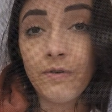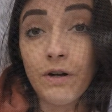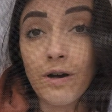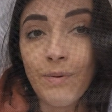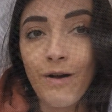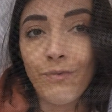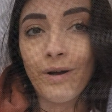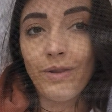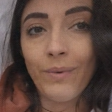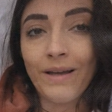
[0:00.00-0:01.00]
feeder up
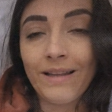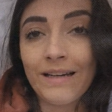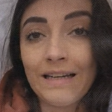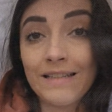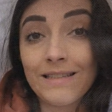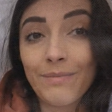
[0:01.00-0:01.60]
halfway the way that it needs to